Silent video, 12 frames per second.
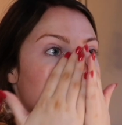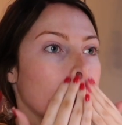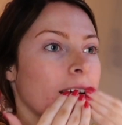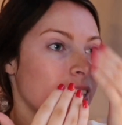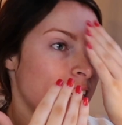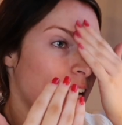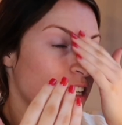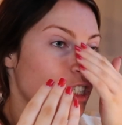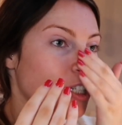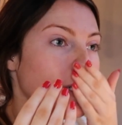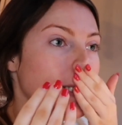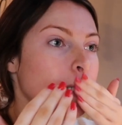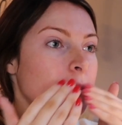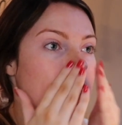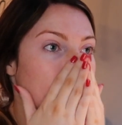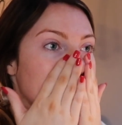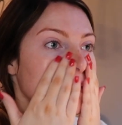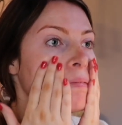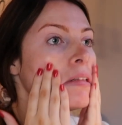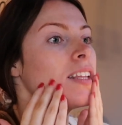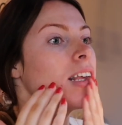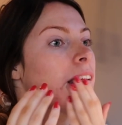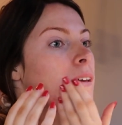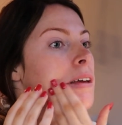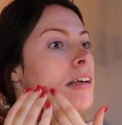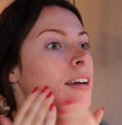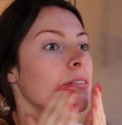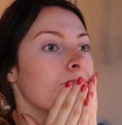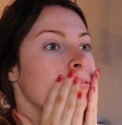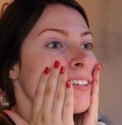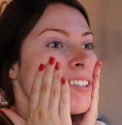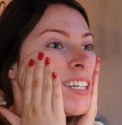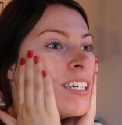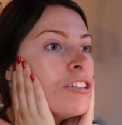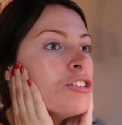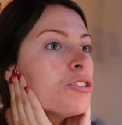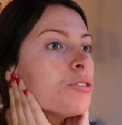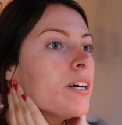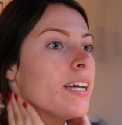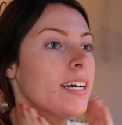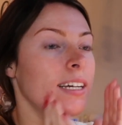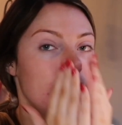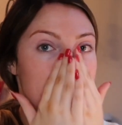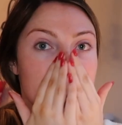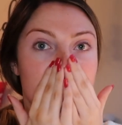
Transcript: like texture to it, and I really enjoy it.